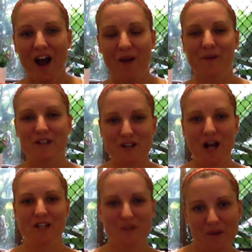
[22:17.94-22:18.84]
I want to
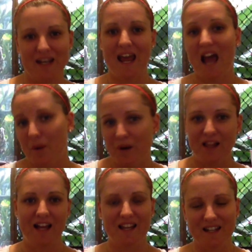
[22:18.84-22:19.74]
try and do it now while
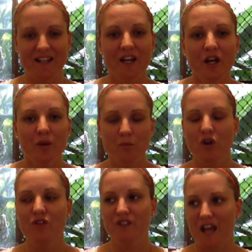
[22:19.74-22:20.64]
I can
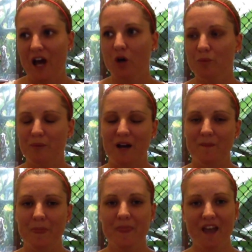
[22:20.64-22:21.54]
move and help. But
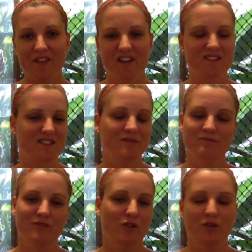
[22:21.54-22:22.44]
yeah, that's
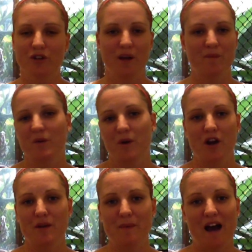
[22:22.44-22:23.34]
all good. I'm not
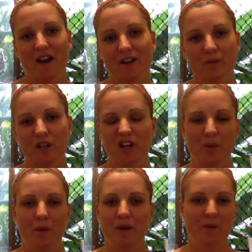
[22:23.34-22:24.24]
worried about it. We know
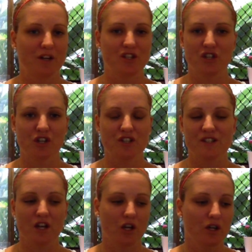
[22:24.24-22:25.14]
what we want to do,
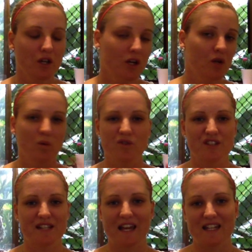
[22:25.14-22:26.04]
so we'll
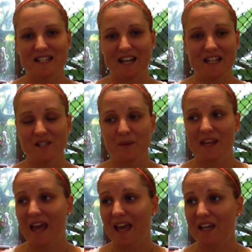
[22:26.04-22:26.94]
just get it done as we
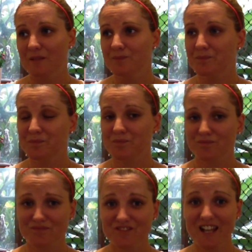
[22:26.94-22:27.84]
can.
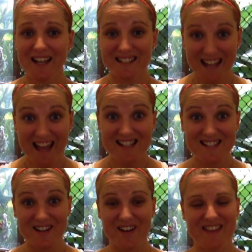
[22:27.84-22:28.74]
And
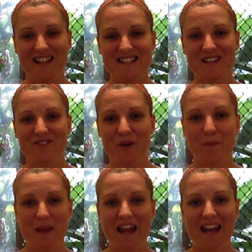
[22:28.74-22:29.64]
yeah, so that's it
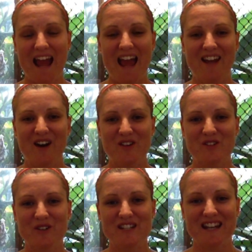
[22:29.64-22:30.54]
from me, and I'll
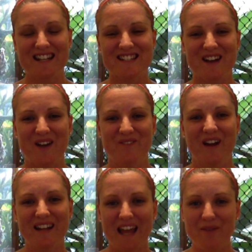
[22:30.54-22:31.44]
talk to you next time.
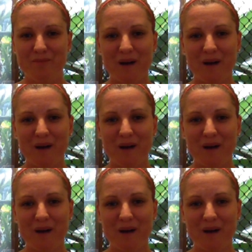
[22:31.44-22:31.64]
Okay,